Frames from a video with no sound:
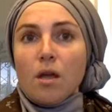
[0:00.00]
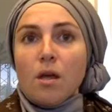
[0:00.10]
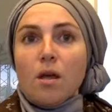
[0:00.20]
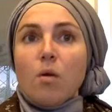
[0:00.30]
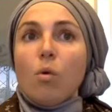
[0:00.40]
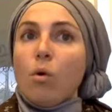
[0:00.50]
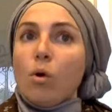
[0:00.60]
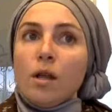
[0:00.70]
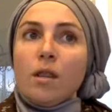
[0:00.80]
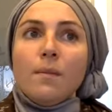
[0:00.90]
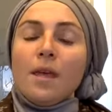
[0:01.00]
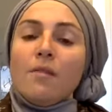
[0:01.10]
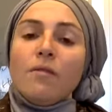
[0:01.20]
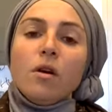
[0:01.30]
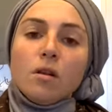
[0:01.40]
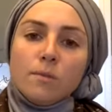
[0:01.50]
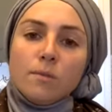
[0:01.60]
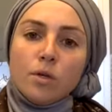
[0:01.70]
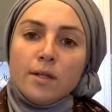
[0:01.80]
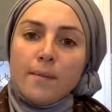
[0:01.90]
or they may even cause
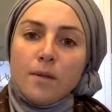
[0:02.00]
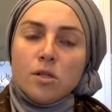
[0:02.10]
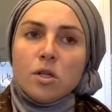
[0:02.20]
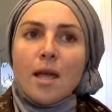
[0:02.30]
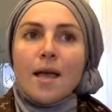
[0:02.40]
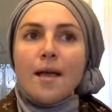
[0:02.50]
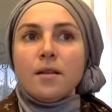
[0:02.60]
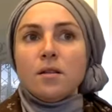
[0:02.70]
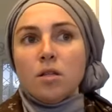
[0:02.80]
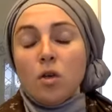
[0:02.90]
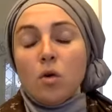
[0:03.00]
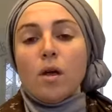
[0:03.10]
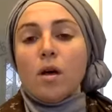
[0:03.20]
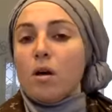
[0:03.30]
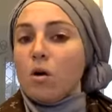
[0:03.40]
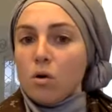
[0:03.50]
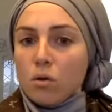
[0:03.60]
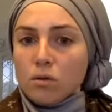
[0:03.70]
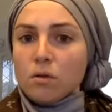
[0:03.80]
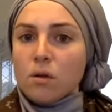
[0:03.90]
more damage. And yoga
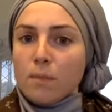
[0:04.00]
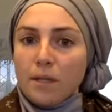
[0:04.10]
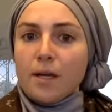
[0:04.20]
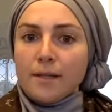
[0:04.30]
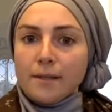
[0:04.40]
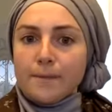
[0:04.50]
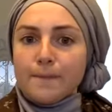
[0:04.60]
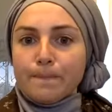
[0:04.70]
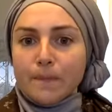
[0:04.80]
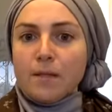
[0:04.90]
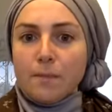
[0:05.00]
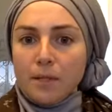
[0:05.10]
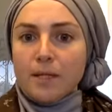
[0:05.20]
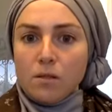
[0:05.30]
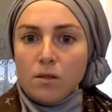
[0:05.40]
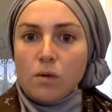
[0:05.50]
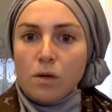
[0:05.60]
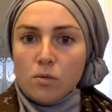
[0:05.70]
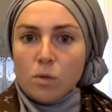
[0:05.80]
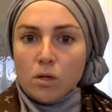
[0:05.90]
also applies, it mm. applies to yoga
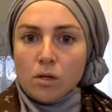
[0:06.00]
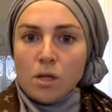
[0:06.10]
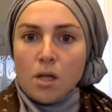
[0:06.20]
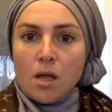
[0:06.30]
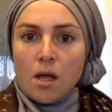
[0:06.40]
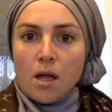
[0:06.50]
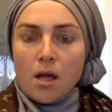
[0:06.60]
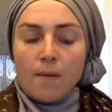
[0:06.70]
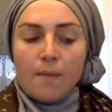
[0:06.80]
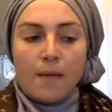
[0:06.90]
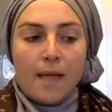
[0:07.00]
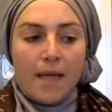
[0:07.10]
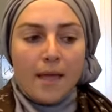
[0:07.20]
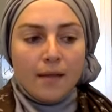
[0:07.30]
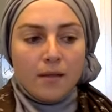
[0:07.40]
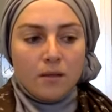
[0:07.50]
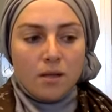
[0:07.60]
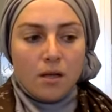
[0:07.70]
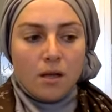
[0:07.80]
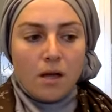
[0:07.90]
as well. Mm. Um, and
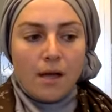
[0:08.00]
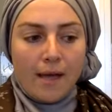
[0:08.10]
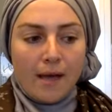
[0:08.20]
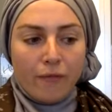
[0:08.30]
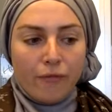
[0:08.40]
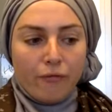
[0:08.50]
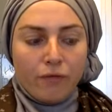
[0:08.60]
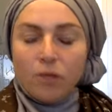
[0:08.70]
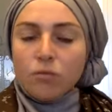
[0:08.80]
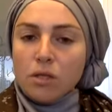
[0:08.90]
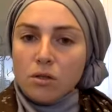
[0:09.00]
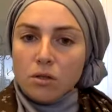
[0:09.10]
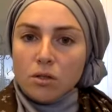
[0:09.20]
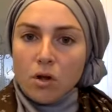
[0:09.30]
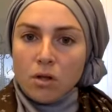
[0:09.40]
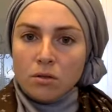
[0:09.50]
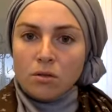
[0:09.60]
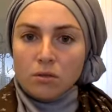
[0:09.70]
uh, I have done research on